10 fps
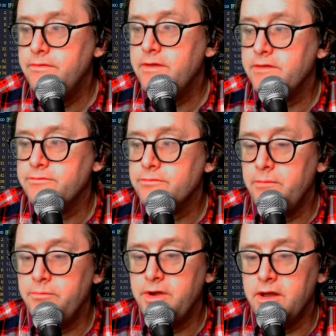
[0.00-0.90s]
that's what
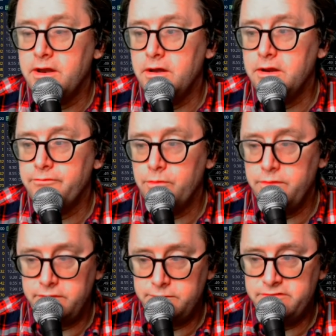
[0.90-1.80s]
I'm kind of gunning for with
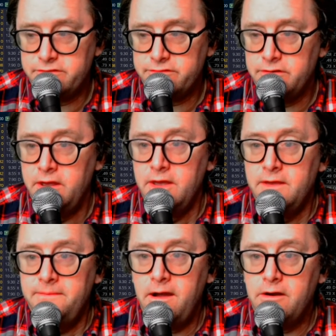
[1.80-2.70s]
this position.
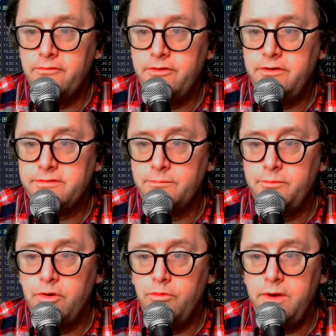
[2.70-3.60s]
Now, if we do some
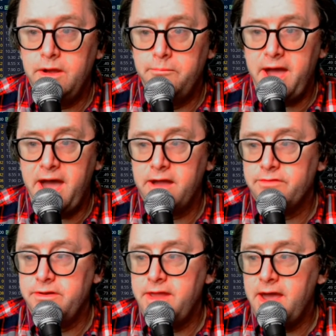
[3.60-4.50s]
quick back of
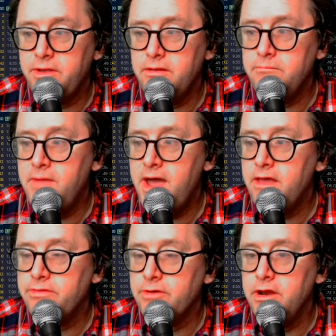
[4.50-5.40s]
the napkin
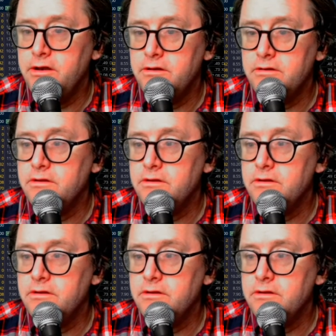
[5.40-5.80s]
math, right?